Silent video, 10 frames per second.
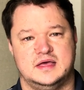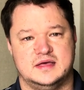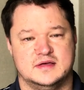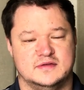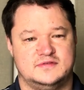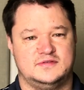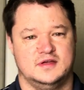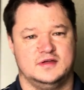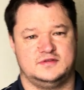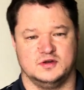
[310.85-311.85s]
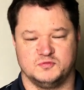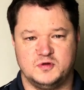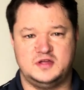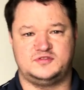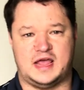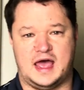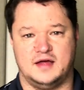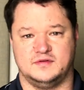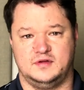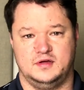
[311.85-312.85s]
is to reach out